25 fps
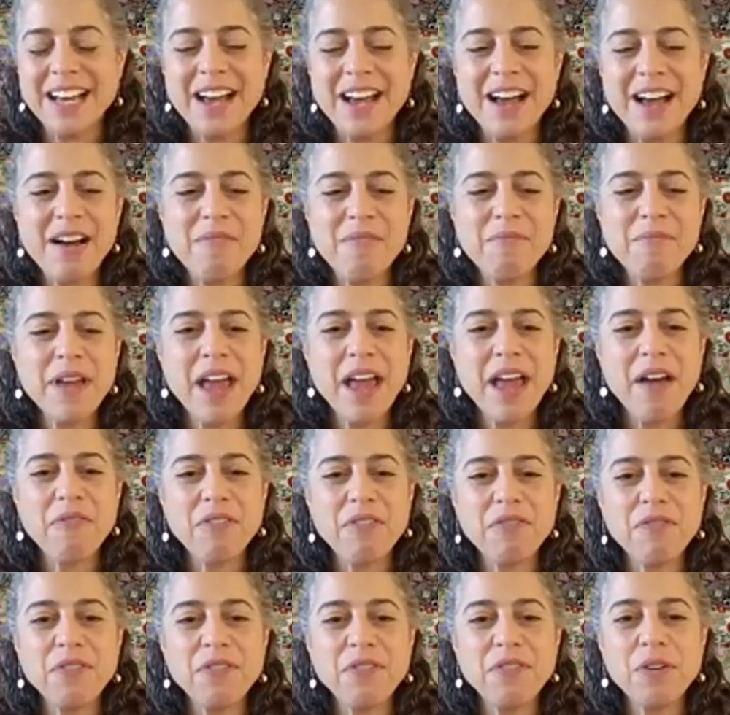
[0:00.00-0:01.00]
Uh, we have a
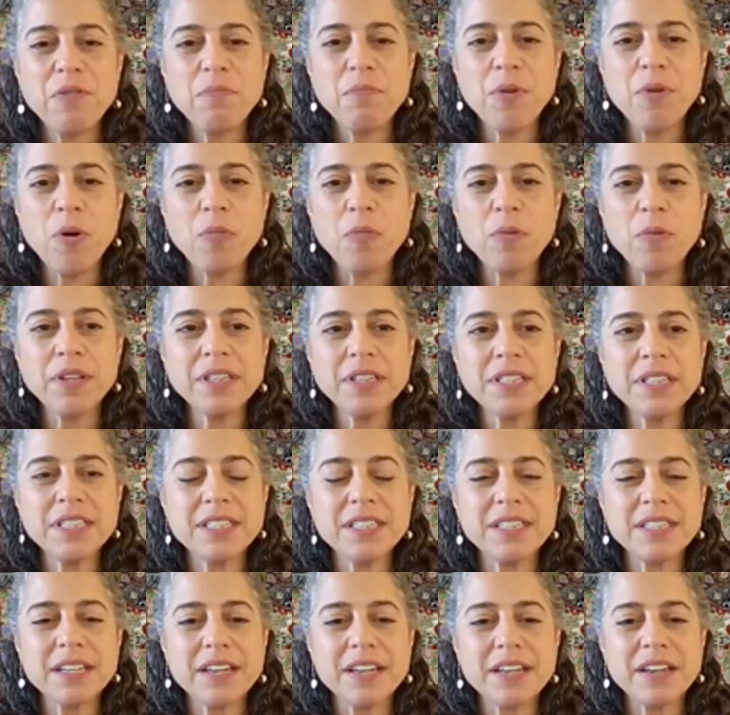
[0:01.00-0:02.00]
few
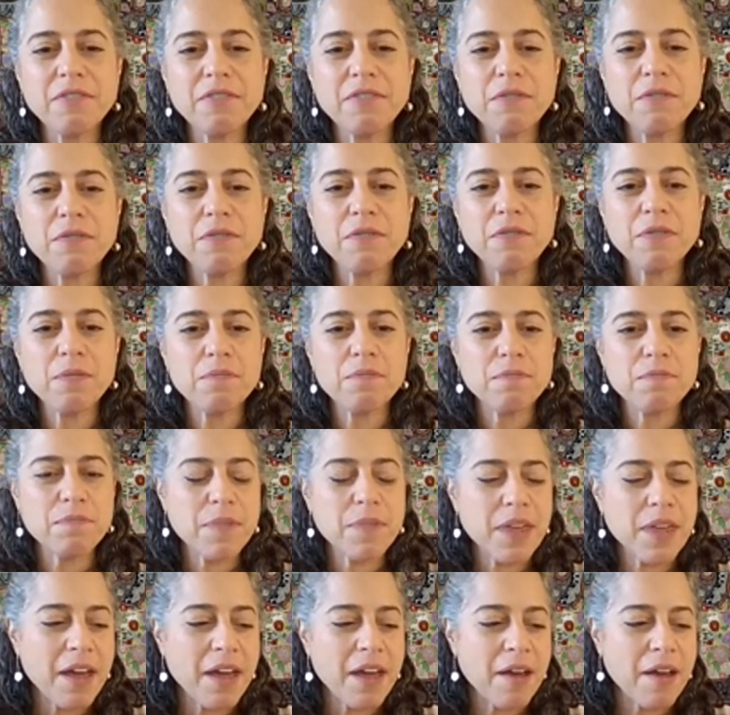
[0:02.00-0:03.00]
moments. If
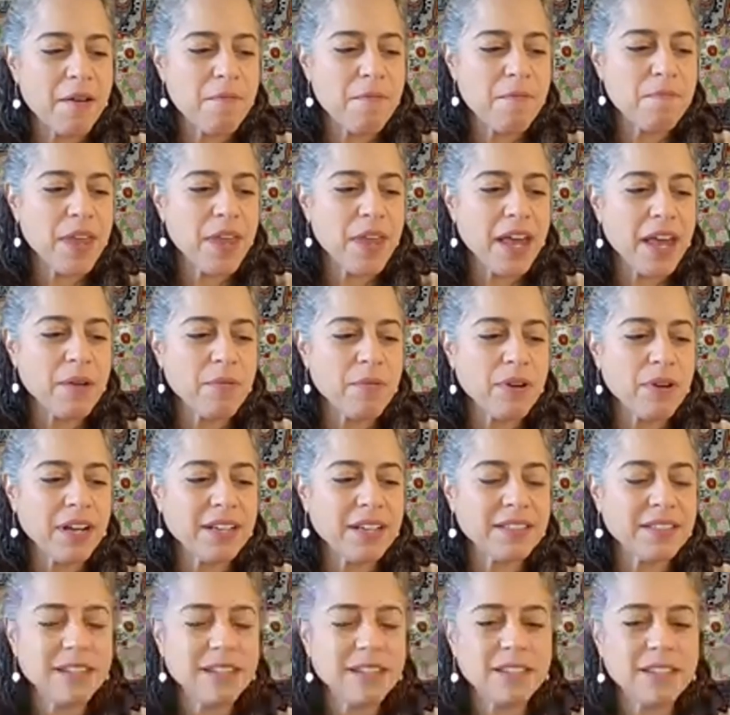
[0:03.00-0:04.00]
um, anyone
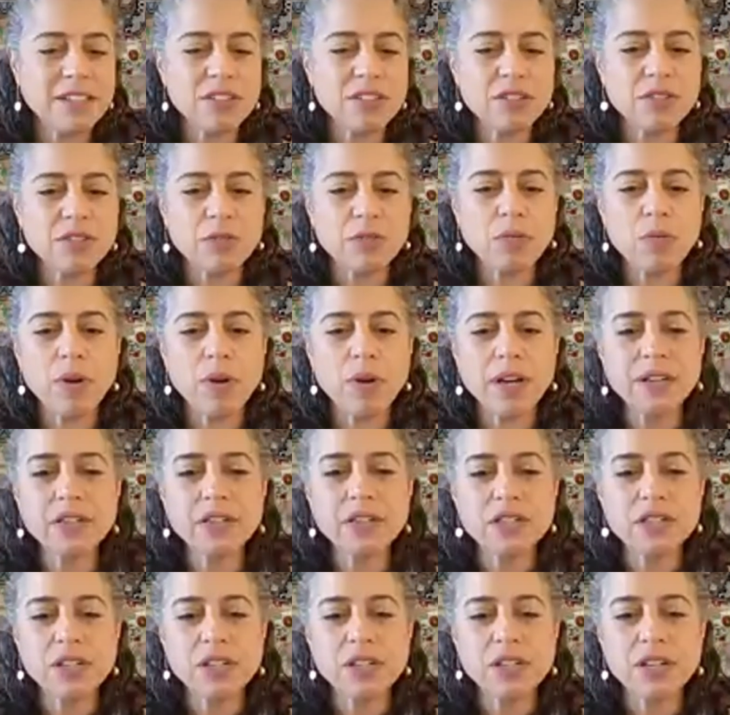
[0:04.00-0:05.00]
has an additional
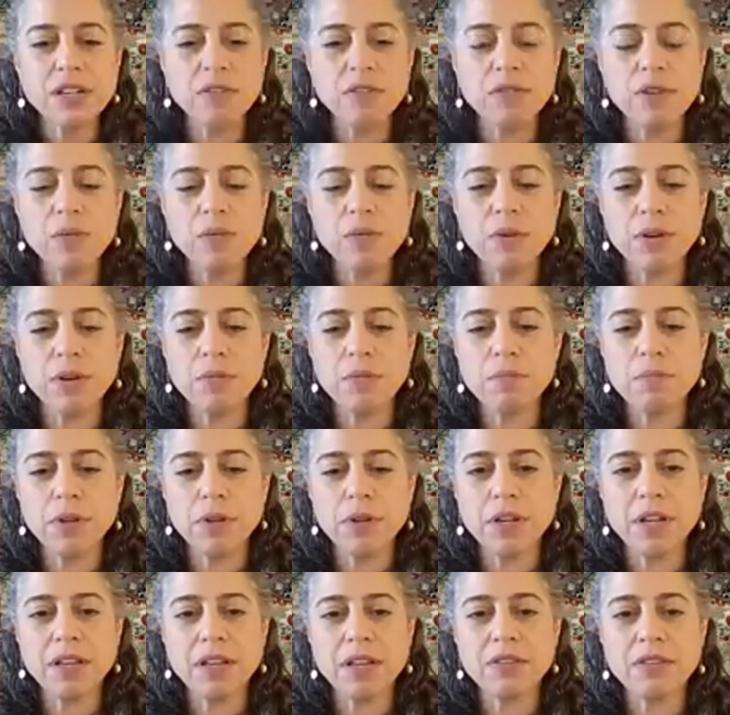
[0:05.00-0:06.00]
question, if you want to put
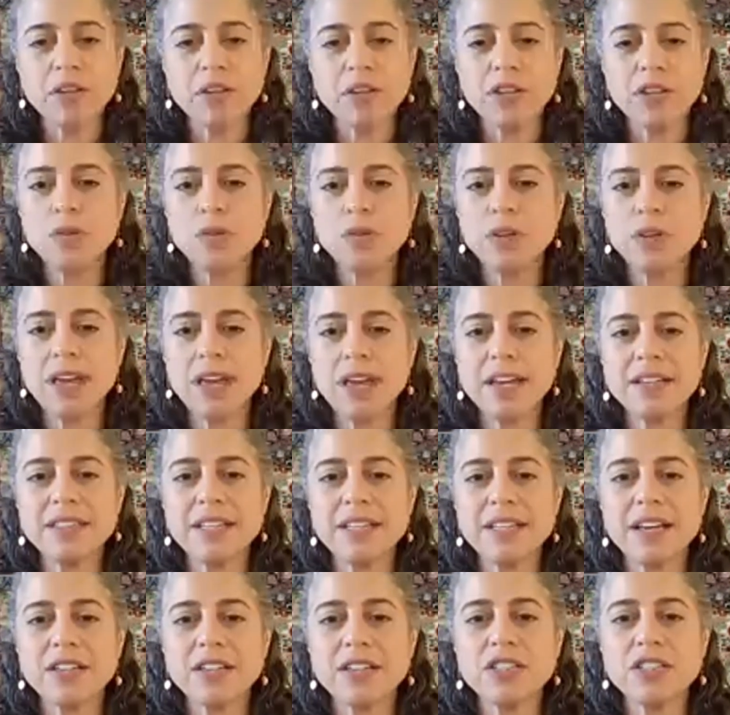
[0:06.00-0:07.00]
it in the Q and A
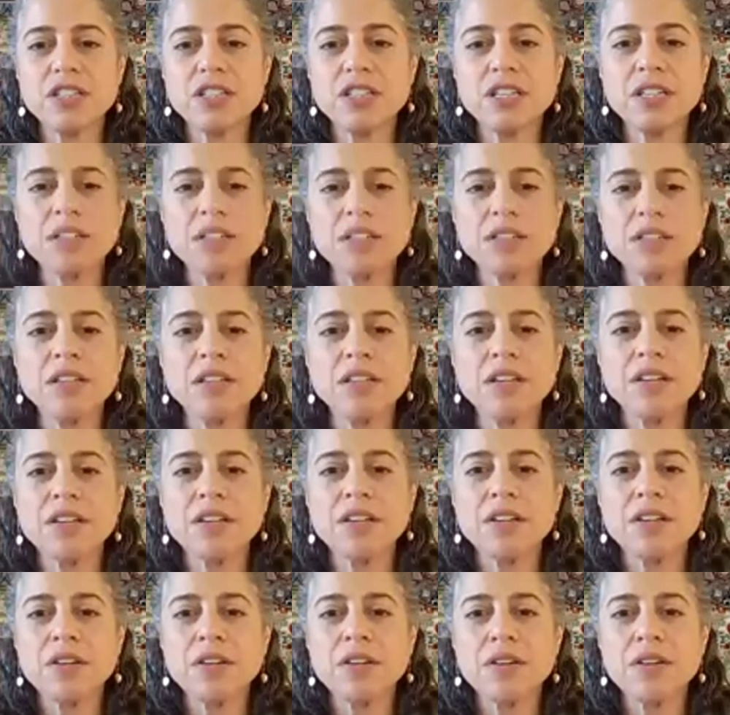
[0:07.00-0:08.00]
section,
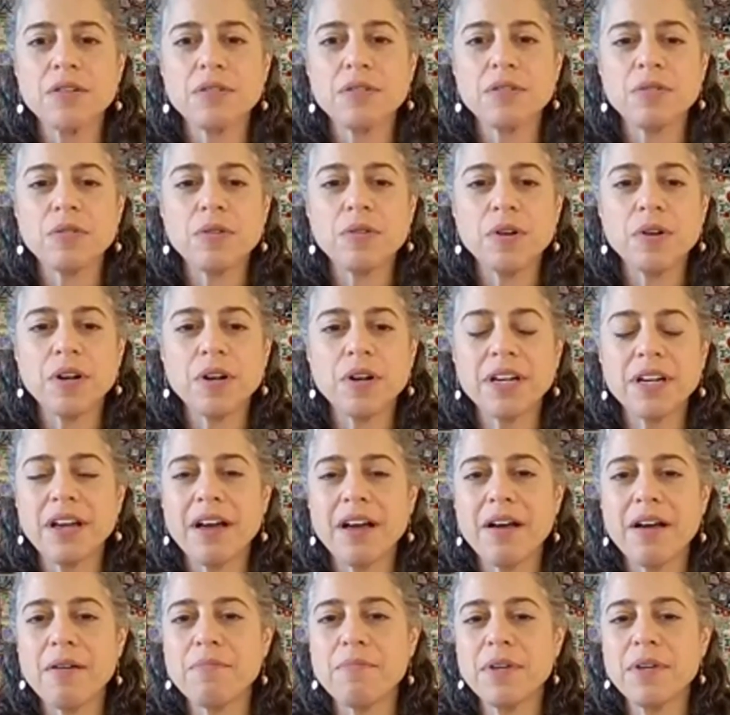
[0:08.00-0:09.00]
or
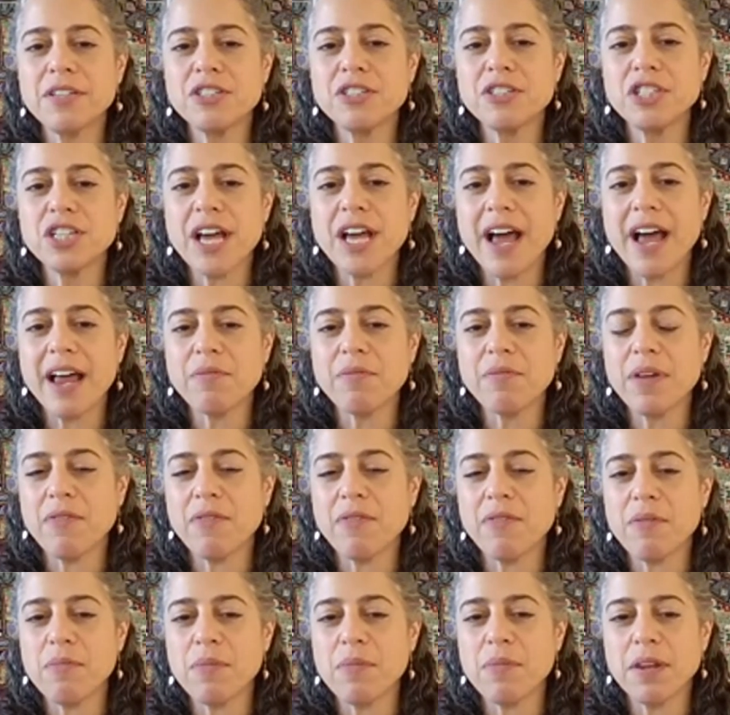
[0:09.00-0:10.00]
um, in chat. We have
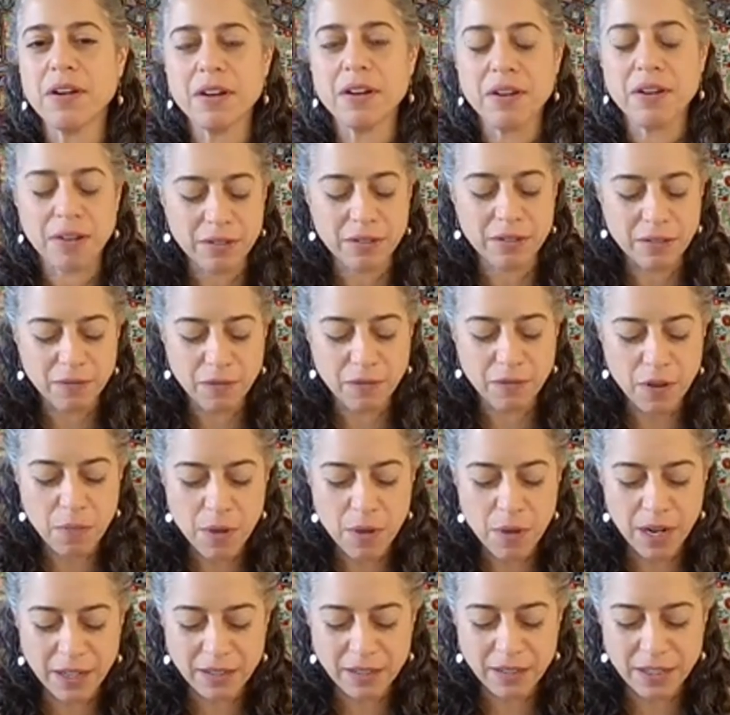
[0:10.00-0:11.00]
a minute or a few
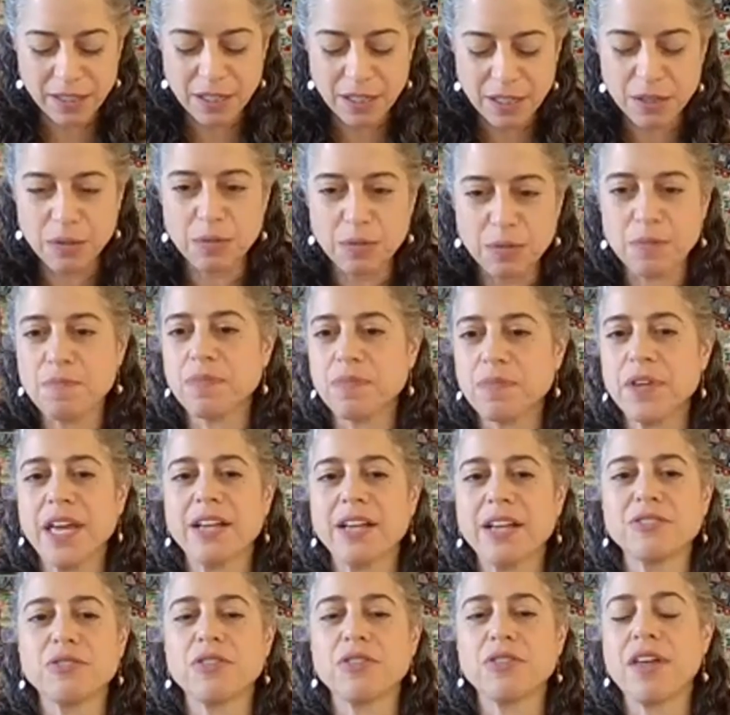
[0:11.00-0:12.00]
minutes to
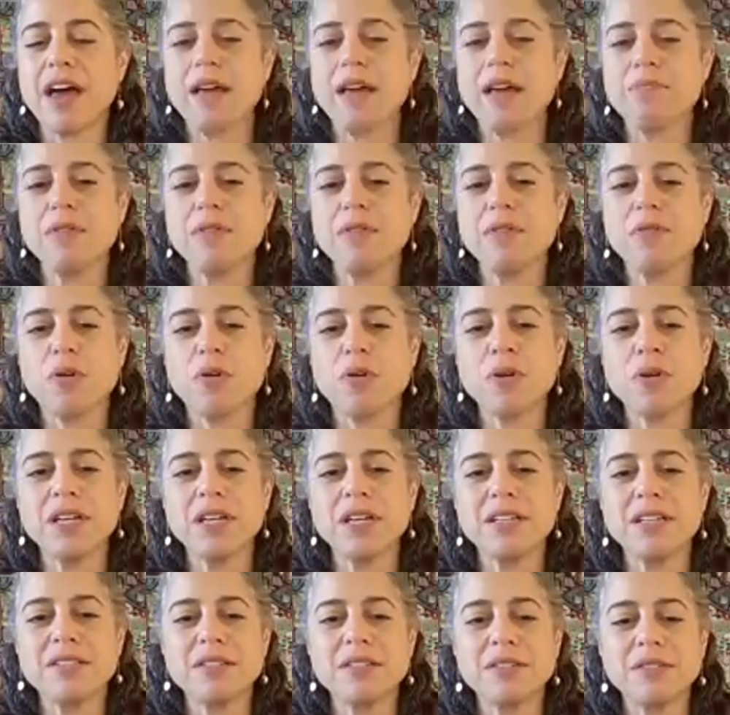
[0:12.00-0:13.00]
answer that before we
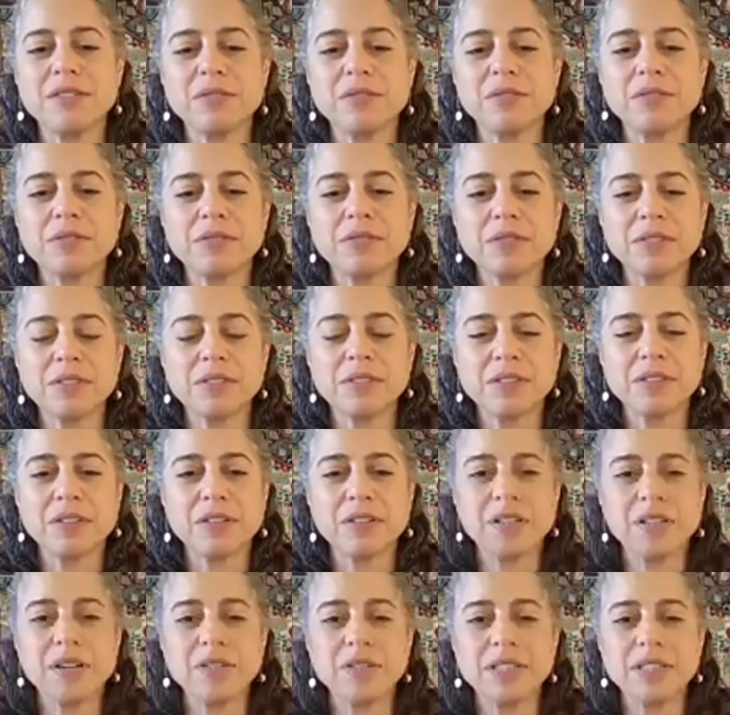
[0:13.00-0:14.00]
need to
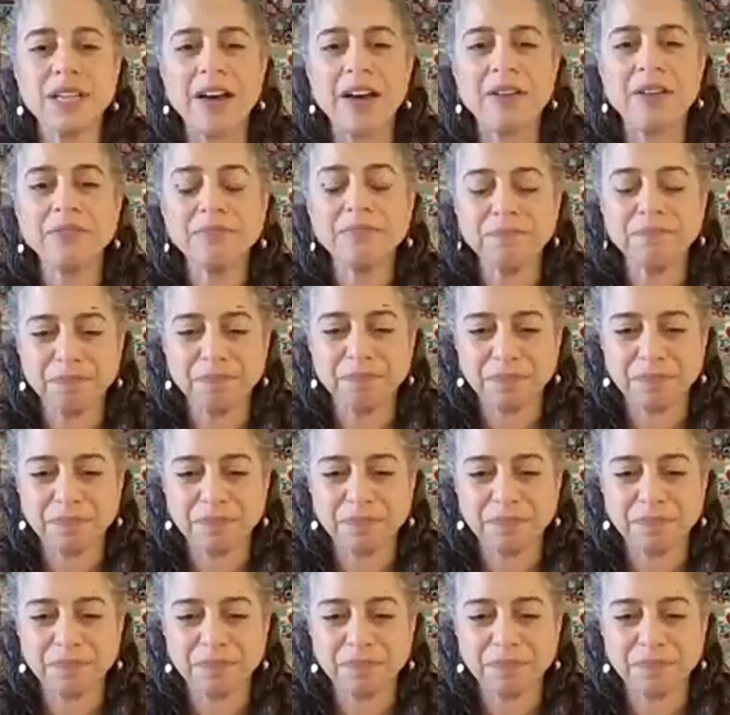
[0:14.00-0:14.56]
close out.